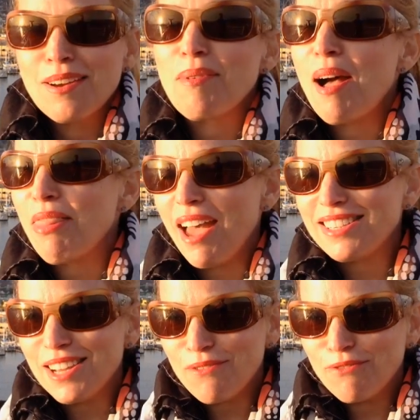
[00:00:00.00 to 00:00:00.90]
Well,
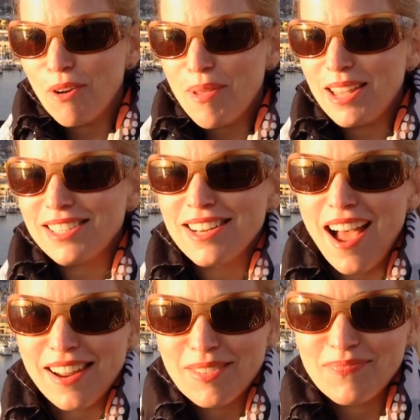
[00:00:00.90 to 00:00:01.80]
that's it from
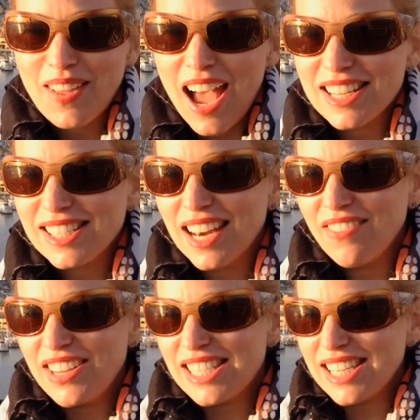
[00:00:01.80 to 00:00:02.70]
Ensenada. Hasta la
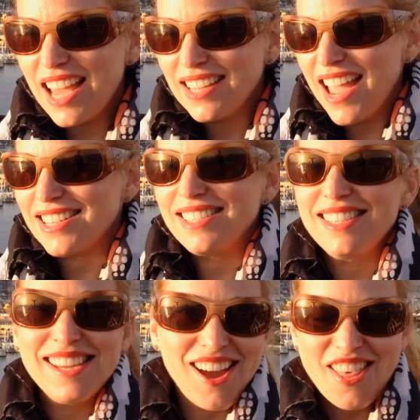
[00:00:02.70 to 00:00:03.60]
vista and
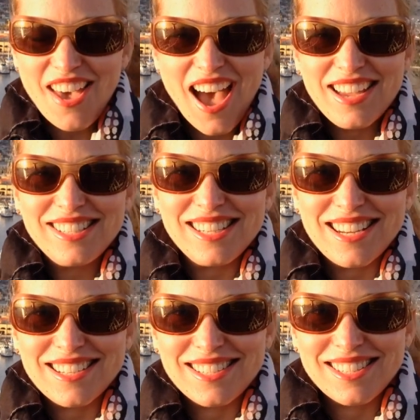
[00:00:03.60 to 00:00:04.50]
see you on the high
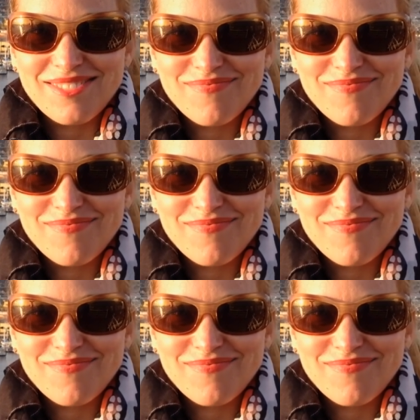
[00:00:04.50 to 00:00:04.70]
seas.